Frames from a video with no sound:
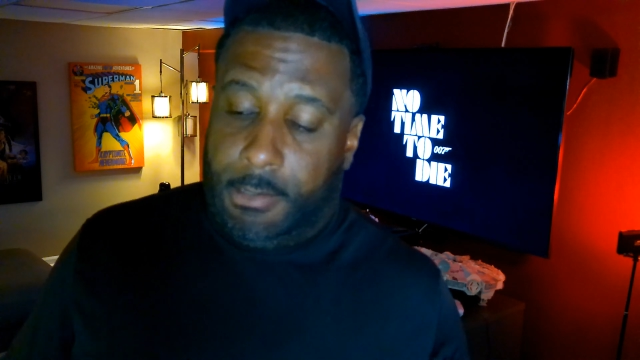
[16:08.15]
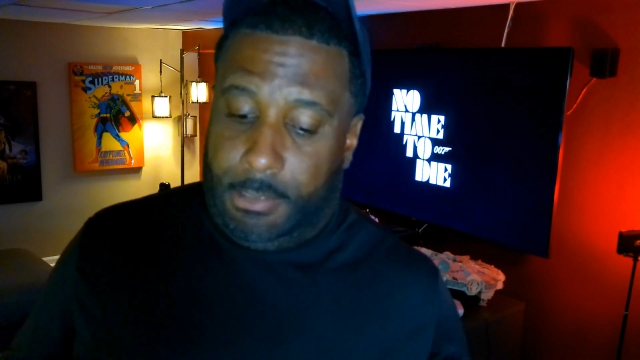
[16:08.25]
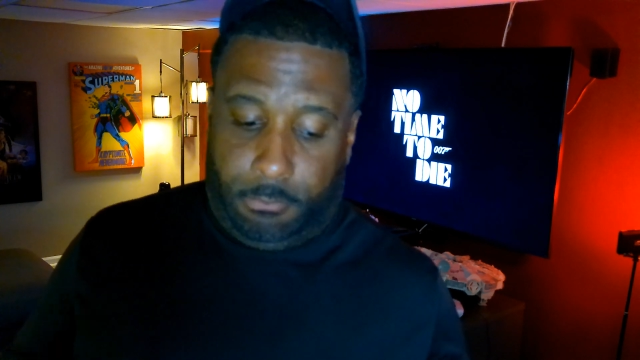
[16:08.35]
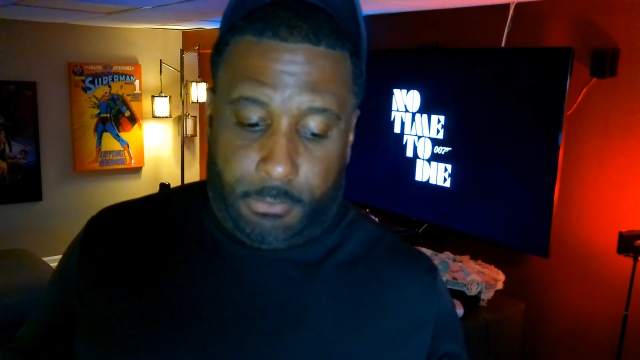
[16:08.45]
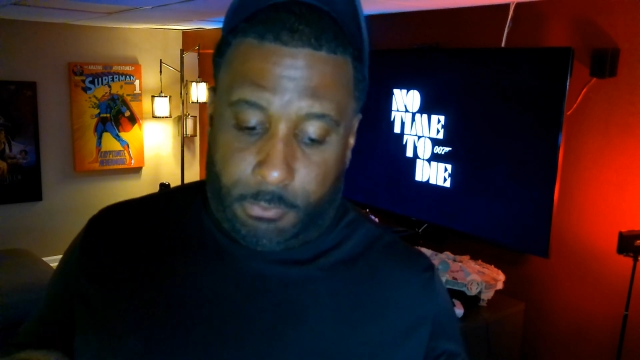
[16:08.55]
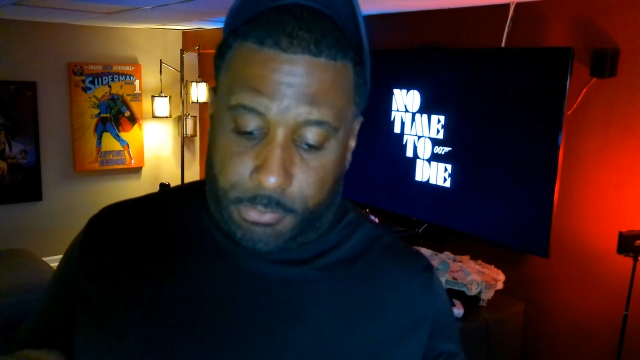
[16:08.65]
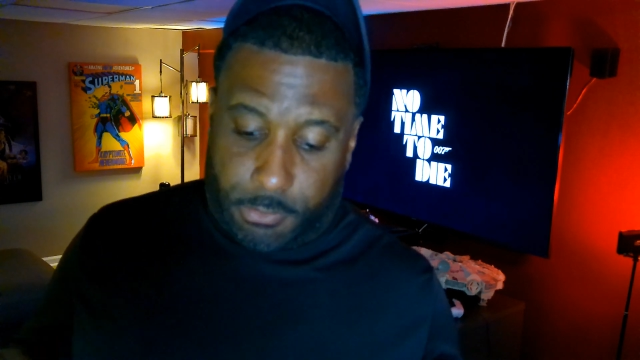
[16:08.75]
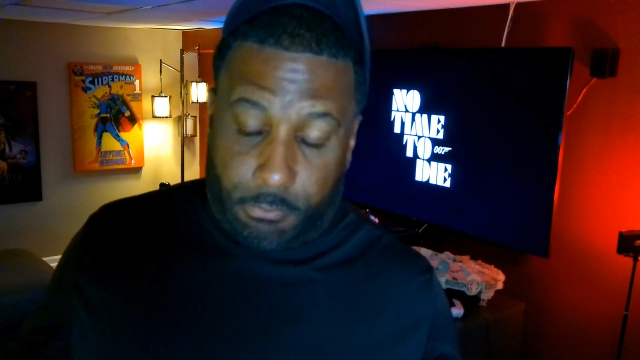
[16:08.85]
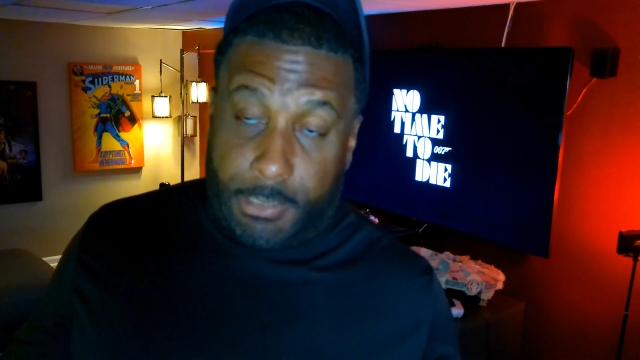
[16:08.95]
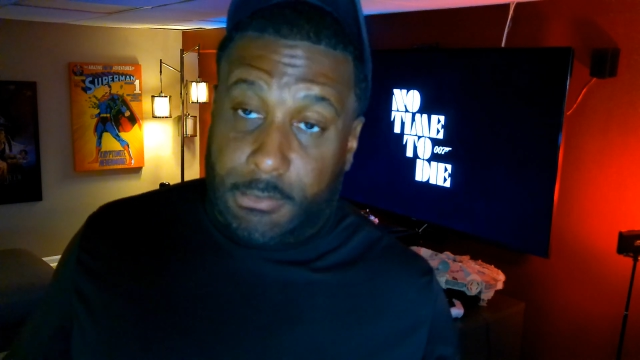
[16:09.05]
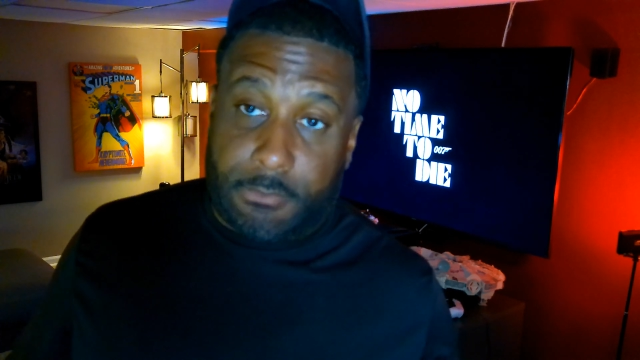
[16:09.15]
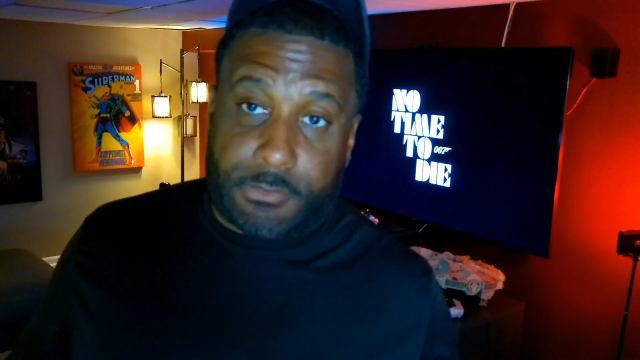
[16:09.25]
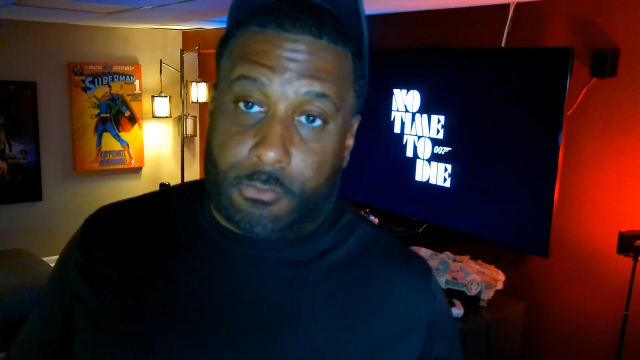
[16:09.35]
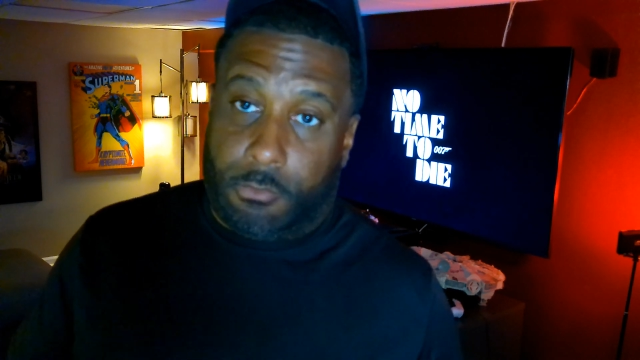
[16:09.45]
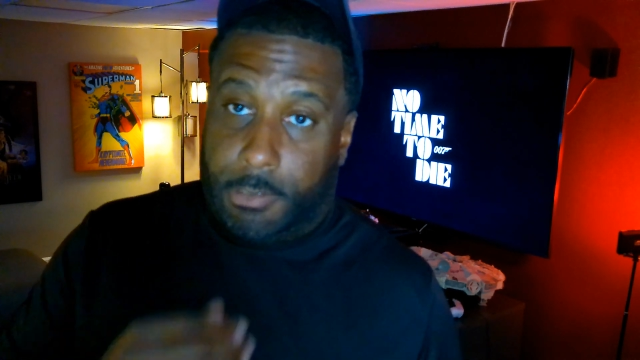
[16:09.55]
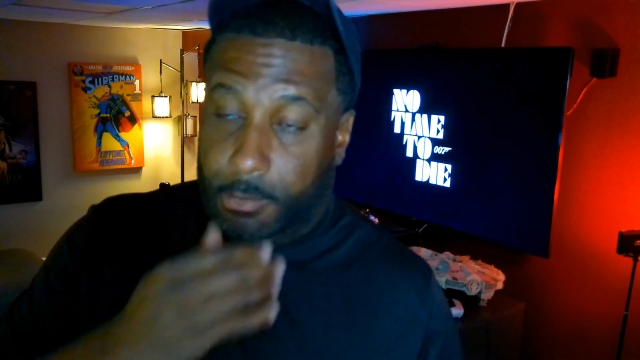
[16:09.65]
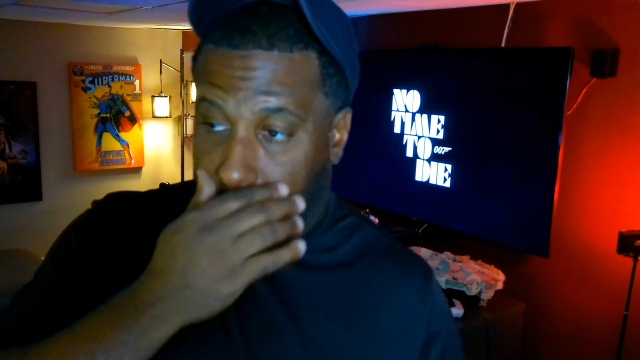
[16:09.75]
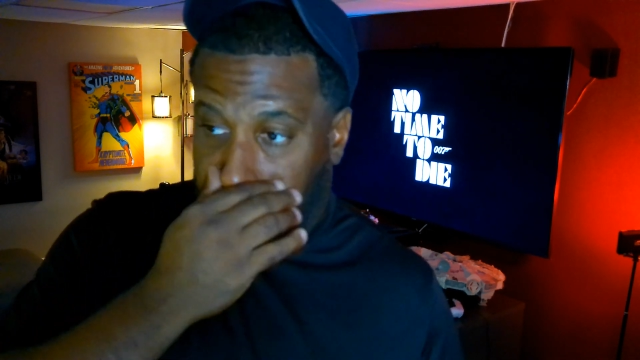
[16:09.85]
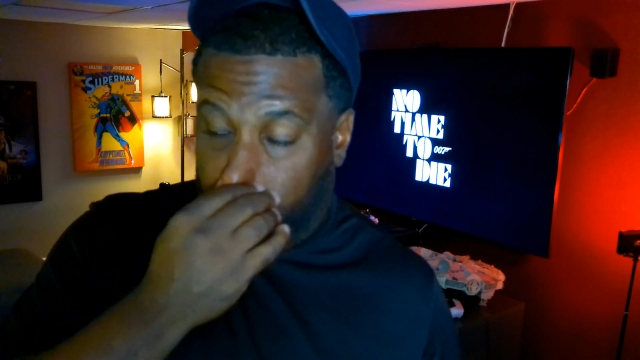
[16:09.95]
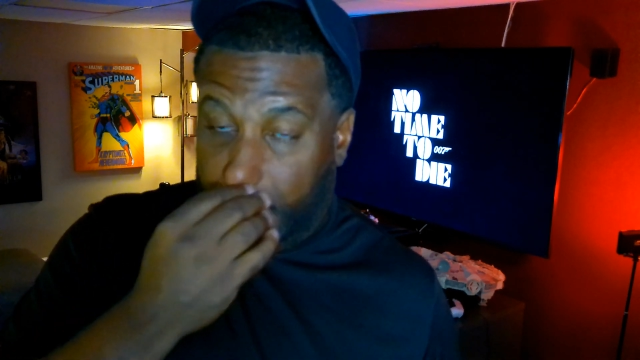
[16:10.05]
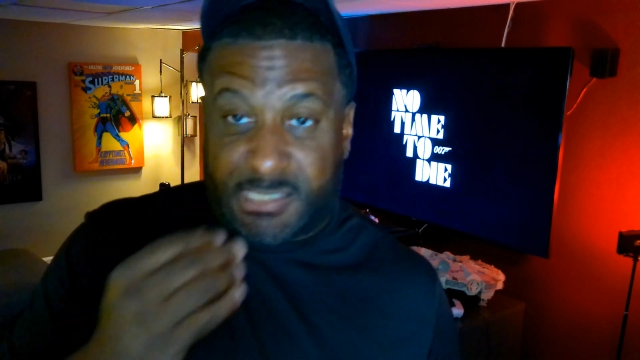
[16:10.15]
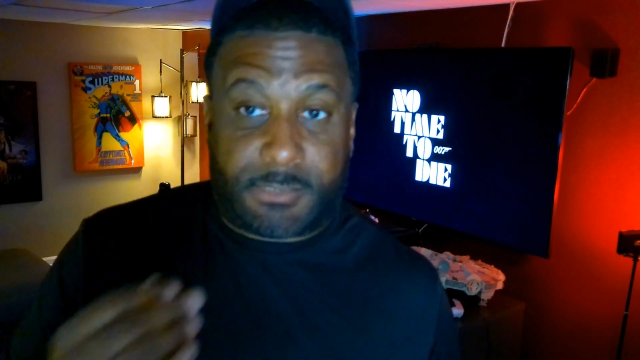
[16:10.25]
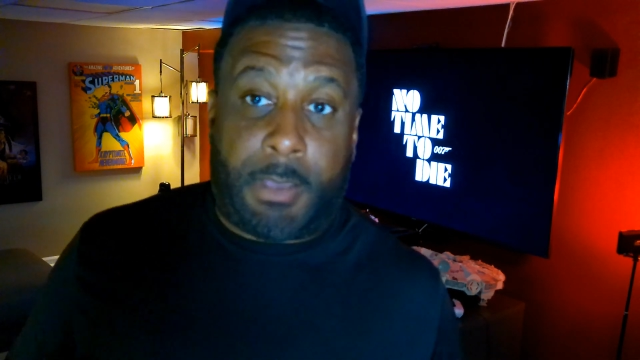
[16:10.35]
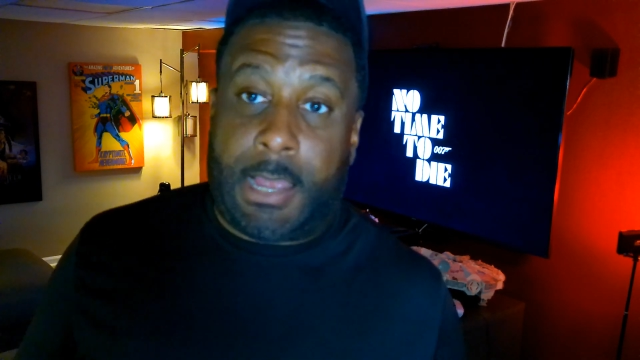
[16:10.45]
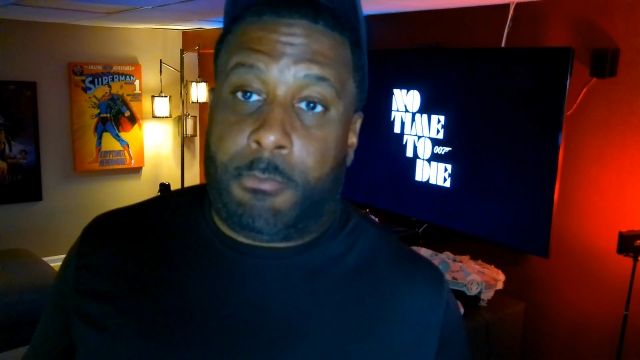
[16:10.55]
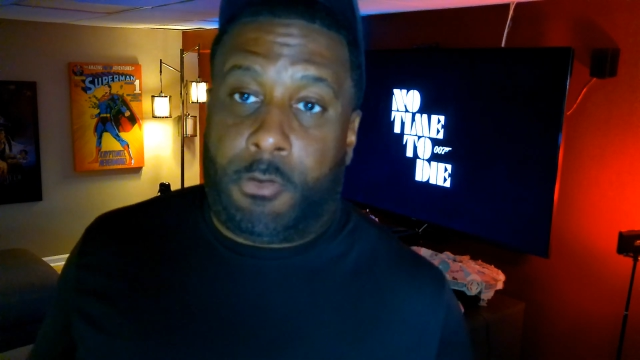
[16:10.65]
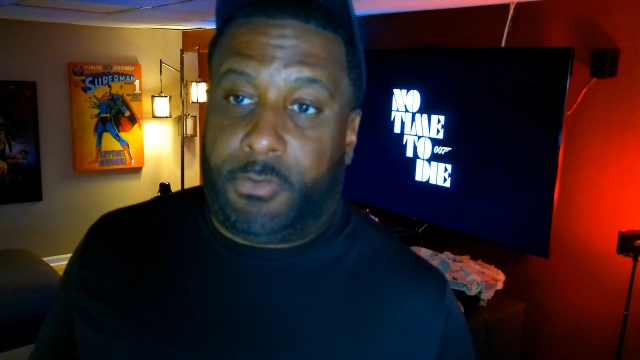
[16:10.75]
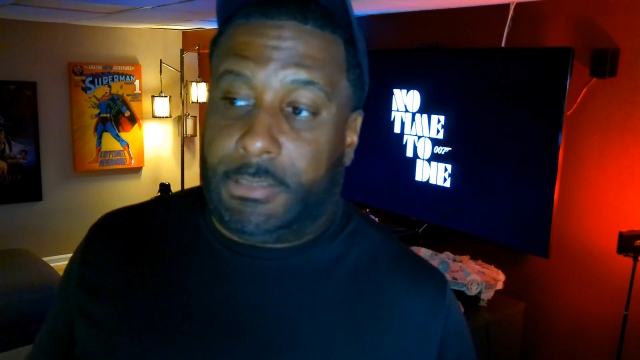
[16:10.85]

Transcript: It was a great love story. It was a great spy movie.